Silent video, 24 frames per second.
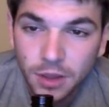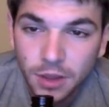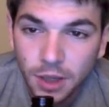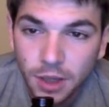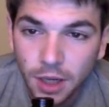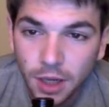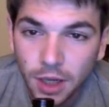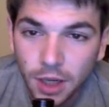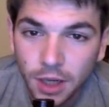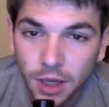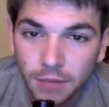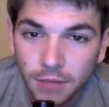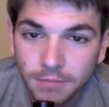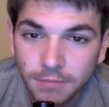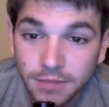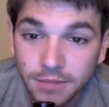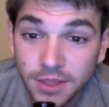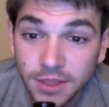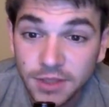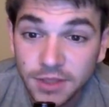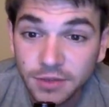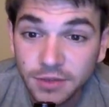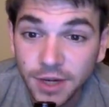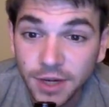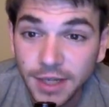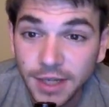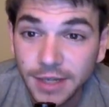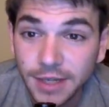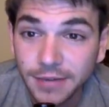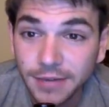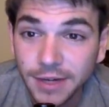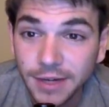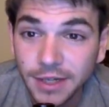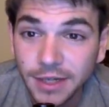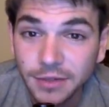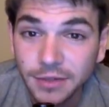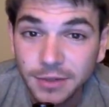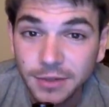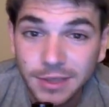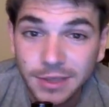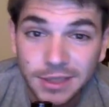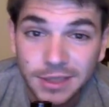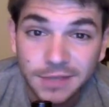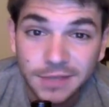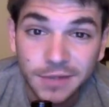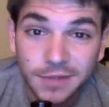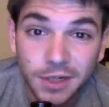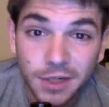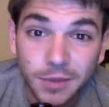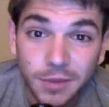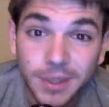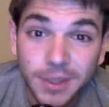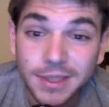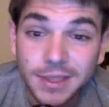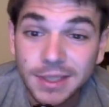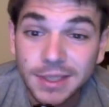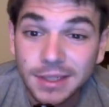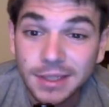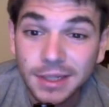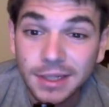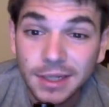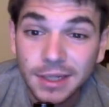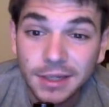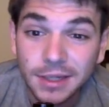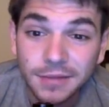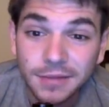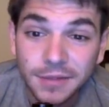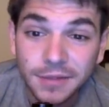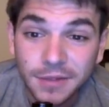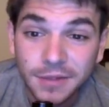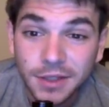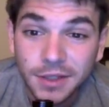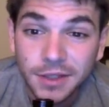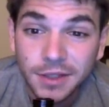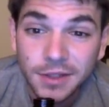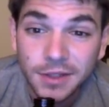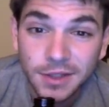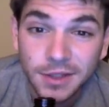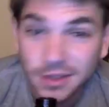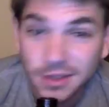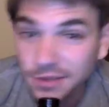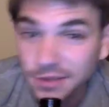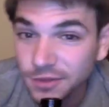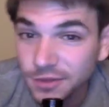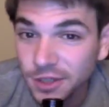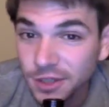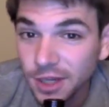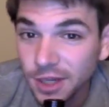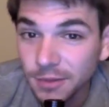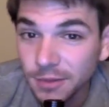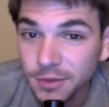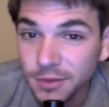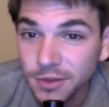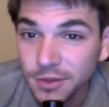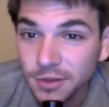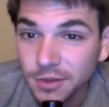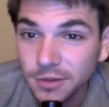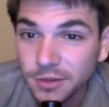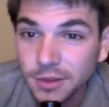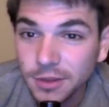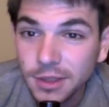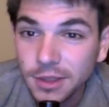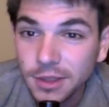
But let's get right into it, because I've already wasted 50 seconds of your time or so.